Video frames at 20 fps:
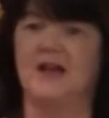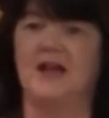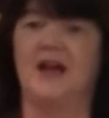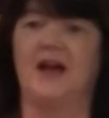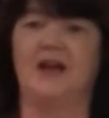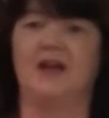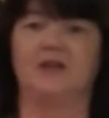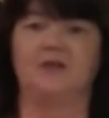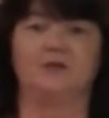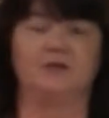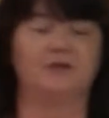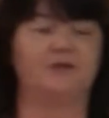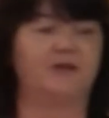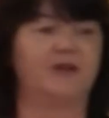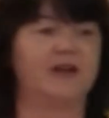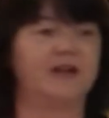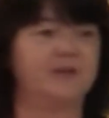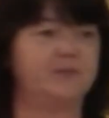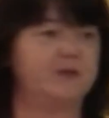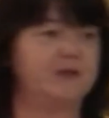and
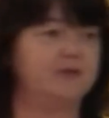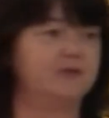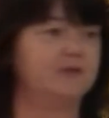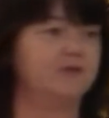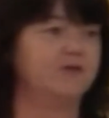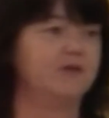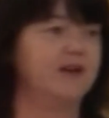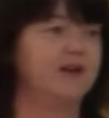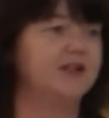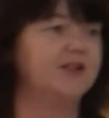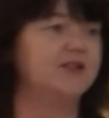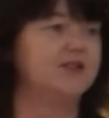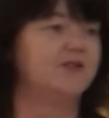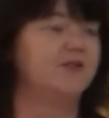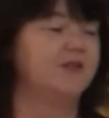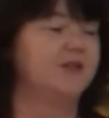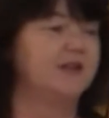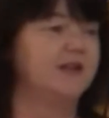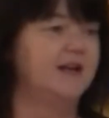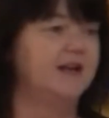be refreshed
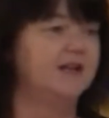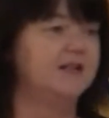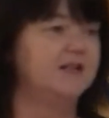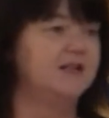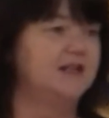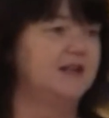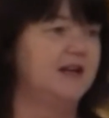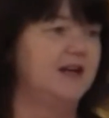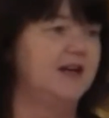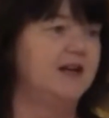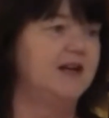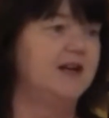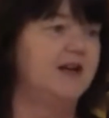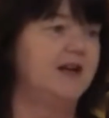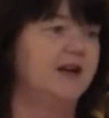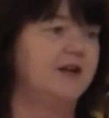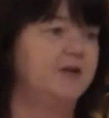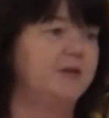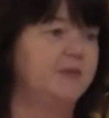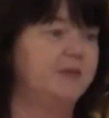for the next day
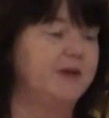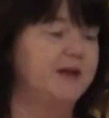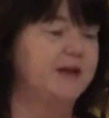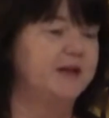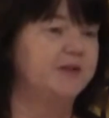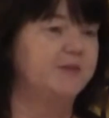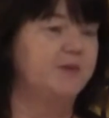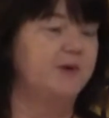and the next